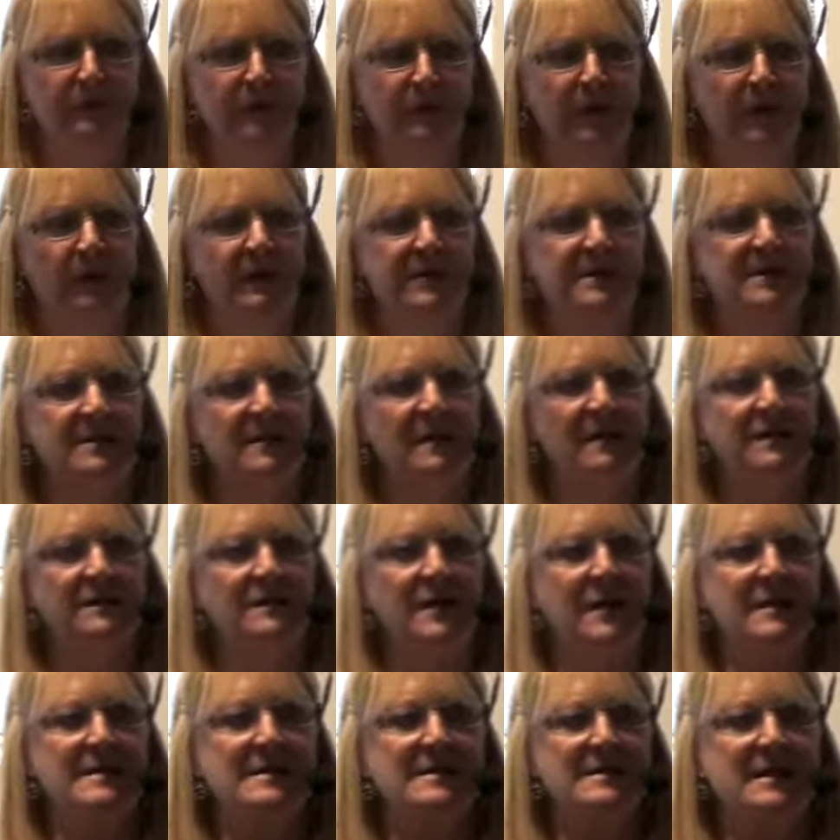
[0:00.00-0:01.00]
You know, it's like
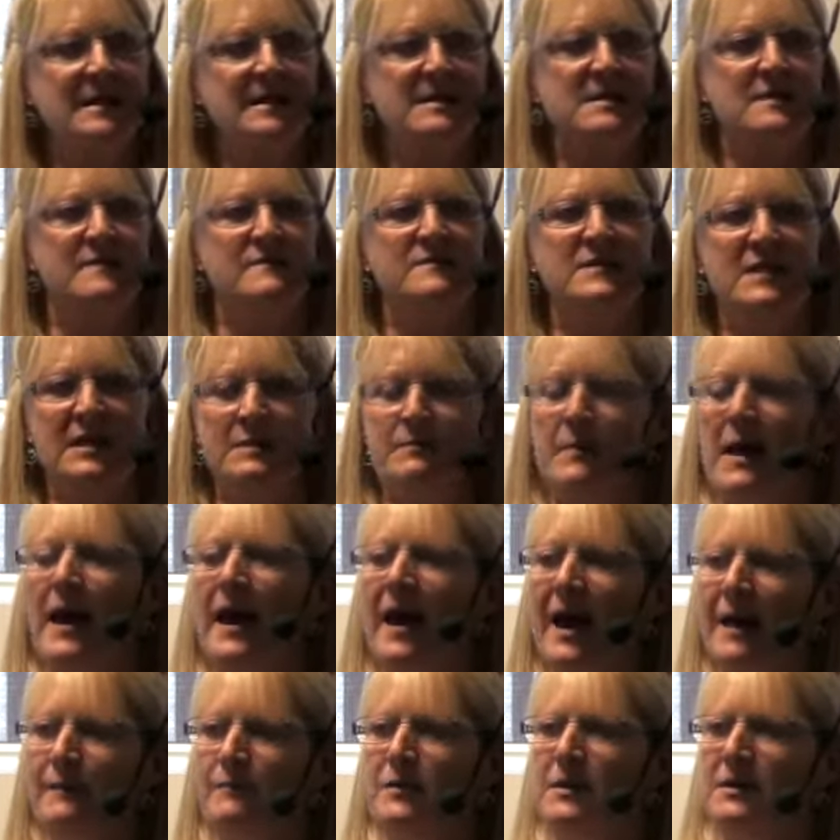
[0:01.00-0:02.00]
that sense of deeper
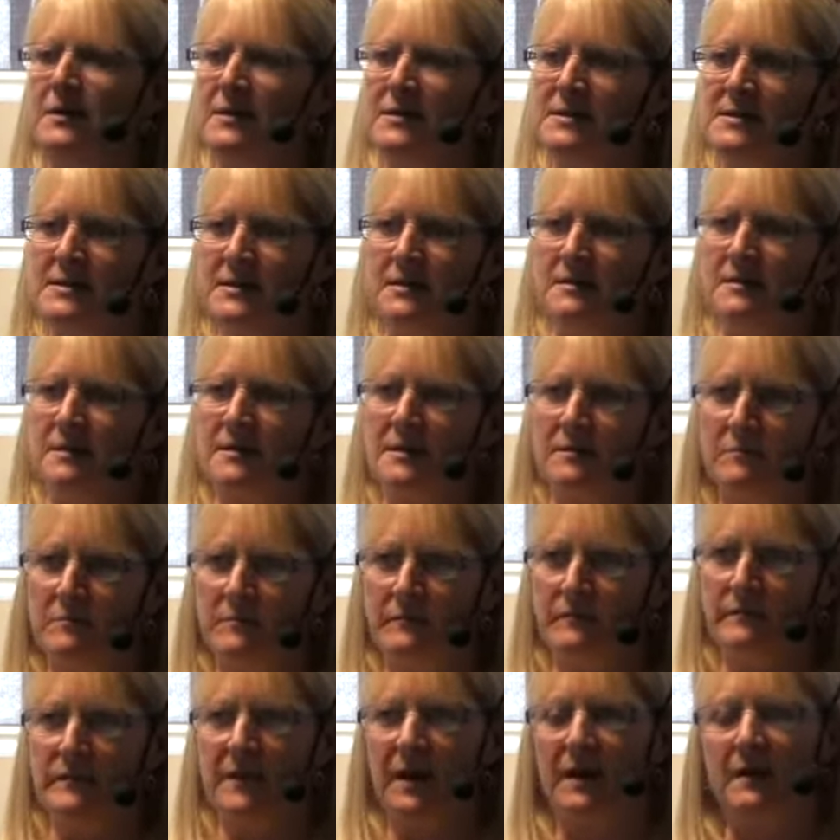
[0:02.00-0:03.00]
happiness
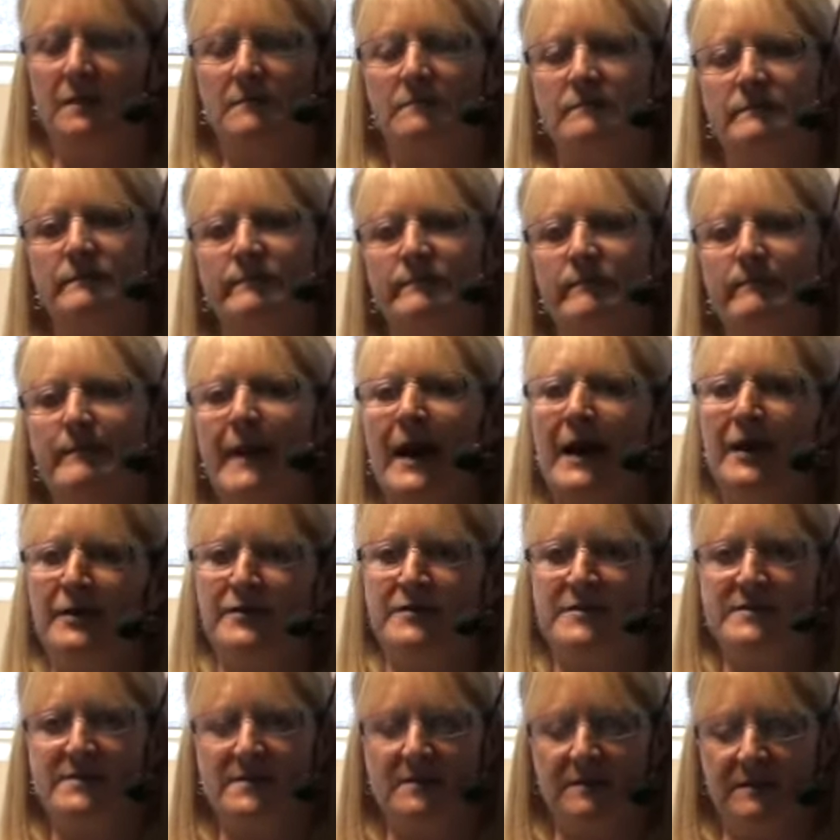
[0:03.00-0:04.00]
and
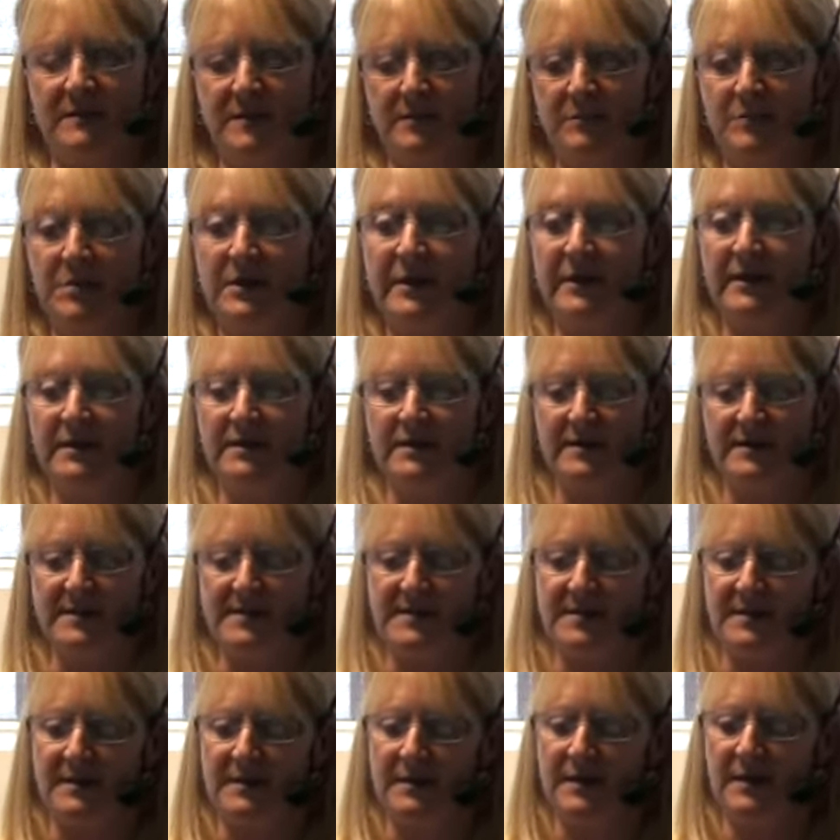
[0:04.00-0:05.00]
balance and
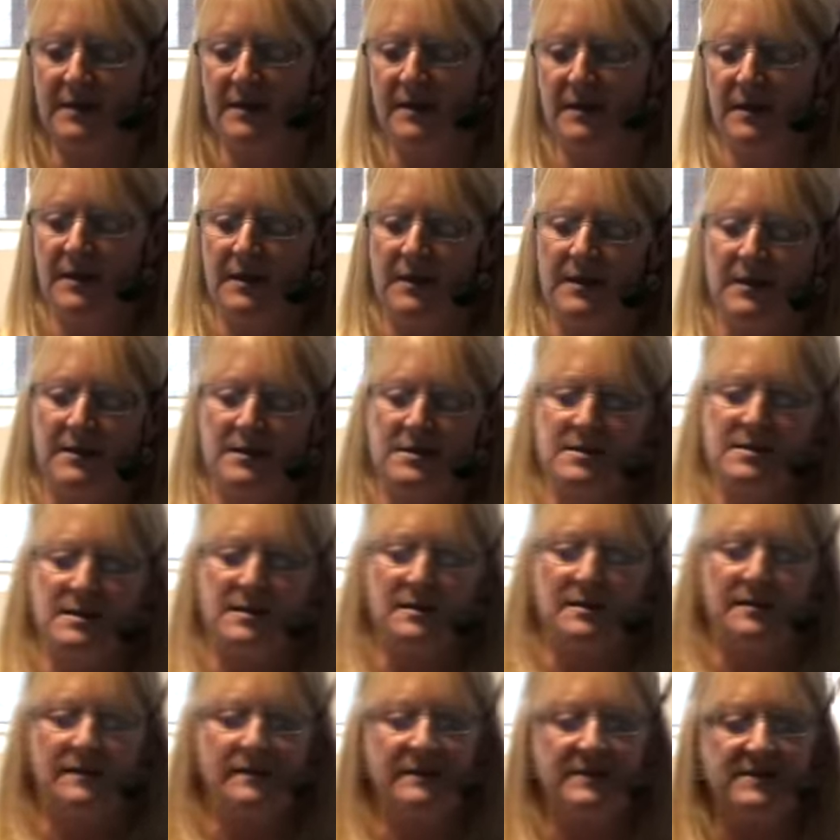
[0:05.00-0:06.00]
completeness, and
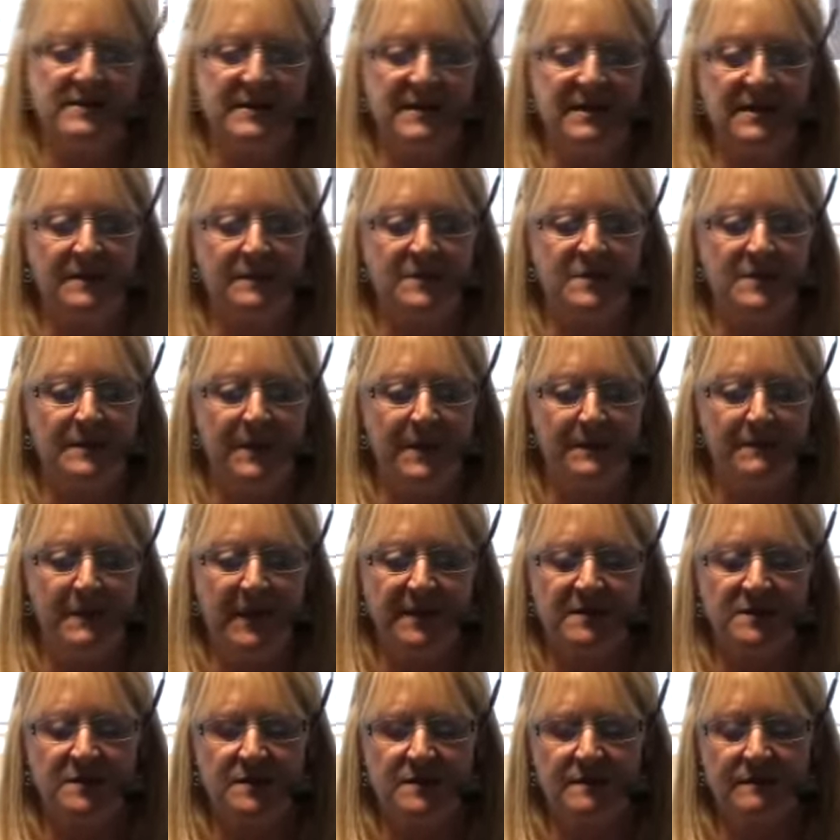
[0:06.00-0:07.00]
I see them to be
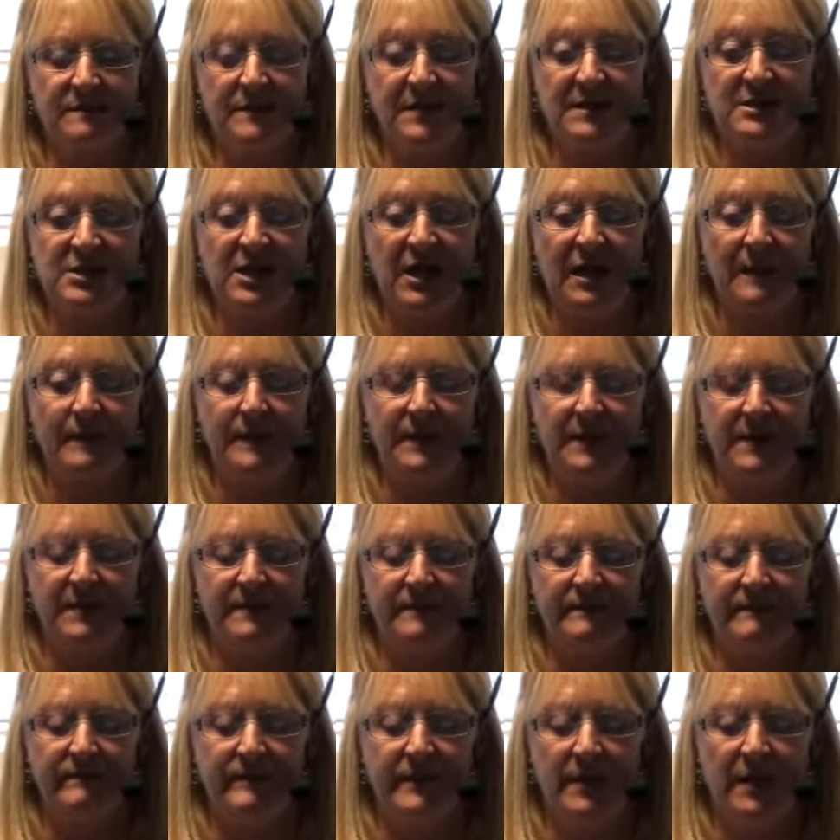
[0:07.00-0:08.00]
much, much happier.
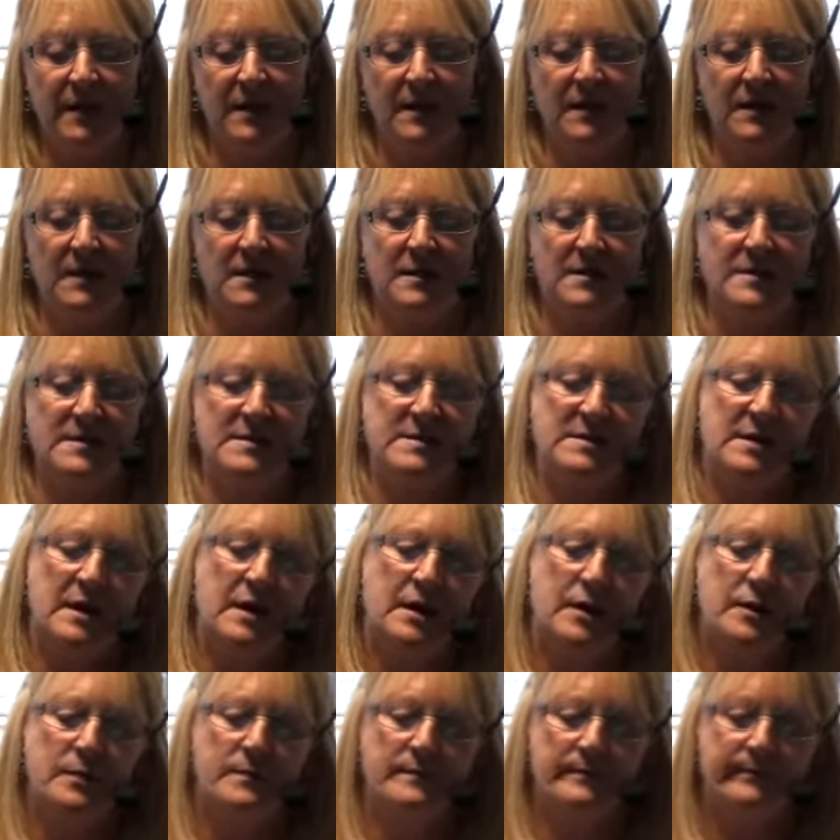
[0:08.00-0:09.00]

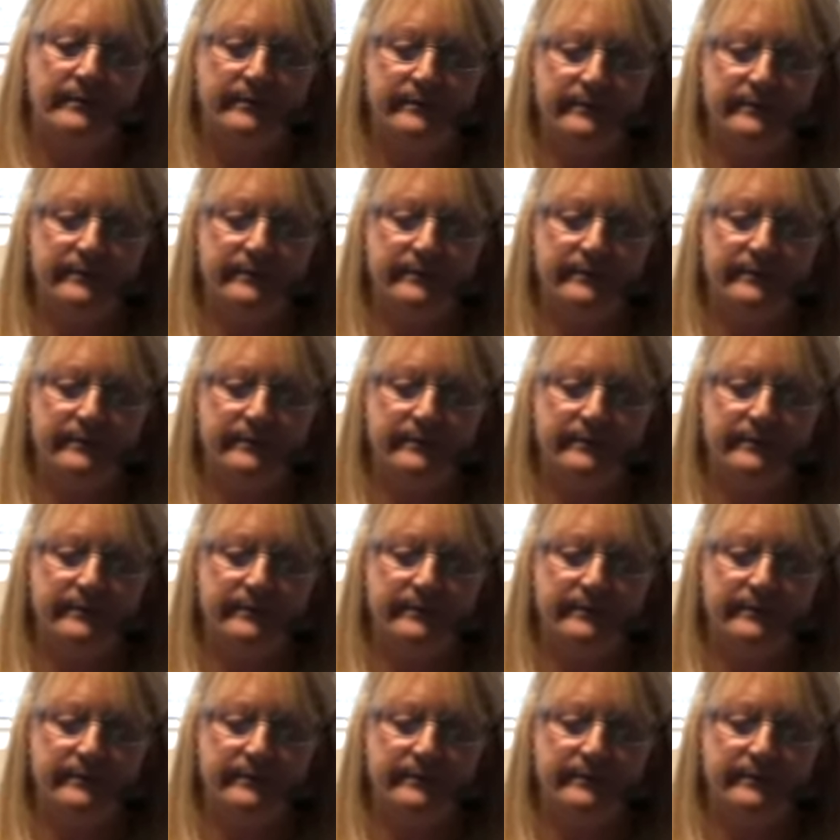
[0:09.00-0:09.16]
So,